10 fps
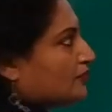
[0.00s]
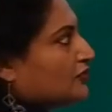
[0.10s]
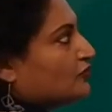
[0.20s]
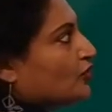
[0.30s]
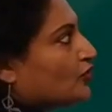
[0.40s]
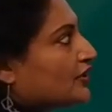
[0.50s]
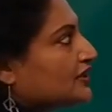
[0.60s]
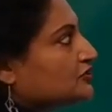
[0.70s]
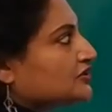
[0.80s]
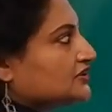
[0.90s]
Before going
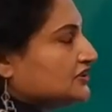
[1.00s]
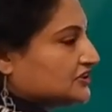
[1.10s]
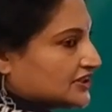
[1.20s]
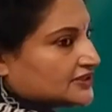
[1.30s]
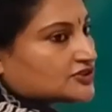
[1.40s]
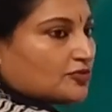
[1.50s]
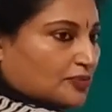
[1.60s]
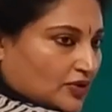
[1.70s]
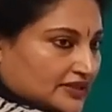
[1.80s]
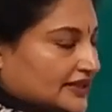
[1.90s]
into the details of
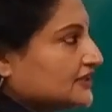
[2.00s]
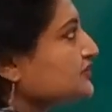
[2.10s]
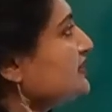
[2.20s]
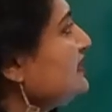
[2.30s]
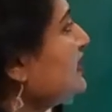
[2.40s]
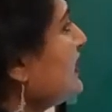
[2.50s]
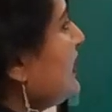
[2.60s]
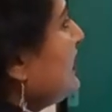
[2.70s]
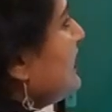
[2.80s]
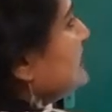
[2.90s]
pollination,
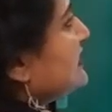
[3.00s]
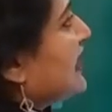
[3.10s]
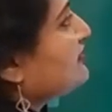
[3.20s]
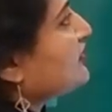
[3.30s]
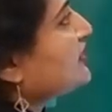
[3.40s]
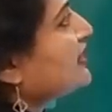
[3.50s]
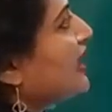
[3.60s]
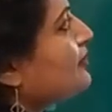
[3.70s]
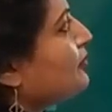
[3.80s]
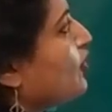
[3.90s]
let's have a
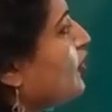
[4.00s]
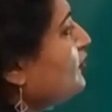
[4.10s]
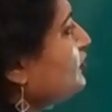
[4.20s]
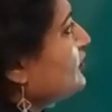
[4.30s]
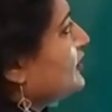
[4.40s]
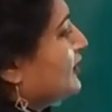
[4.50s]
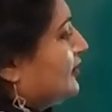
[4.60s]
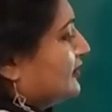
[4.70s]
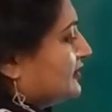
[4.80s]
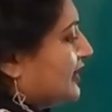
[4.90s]
recap of
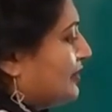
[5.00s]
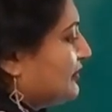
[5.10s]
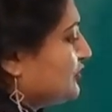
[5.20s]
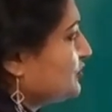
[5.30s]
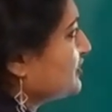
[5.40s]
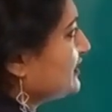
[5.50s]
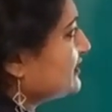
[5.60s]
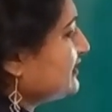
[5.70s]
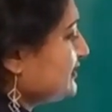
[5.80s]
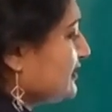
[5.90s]

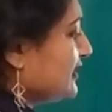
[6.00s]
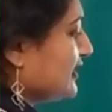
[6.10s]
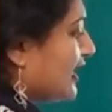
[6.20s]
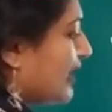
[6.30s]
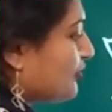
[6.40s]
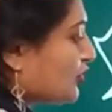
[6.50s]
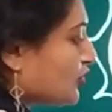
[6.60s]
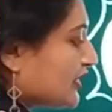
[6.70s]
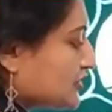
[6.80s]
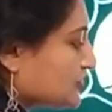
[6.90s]
gametogenesis. I am not
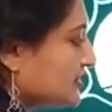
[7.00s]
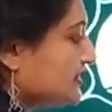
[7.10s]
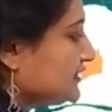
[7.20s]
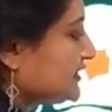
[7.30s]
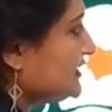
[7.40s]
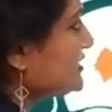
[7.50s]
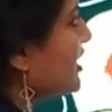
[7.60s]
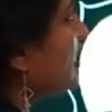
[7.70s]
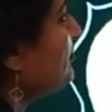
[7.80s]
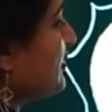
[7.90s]
going into the details,
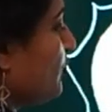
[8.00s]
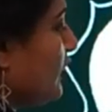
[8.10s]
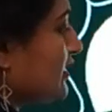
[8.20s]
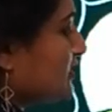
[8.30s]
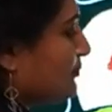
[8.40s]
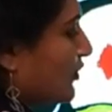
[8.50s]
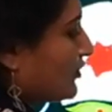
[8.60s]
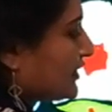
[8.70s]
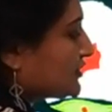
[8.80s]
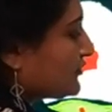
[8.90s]
but what are the
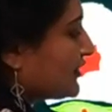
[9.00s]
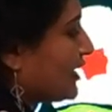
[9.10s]
products of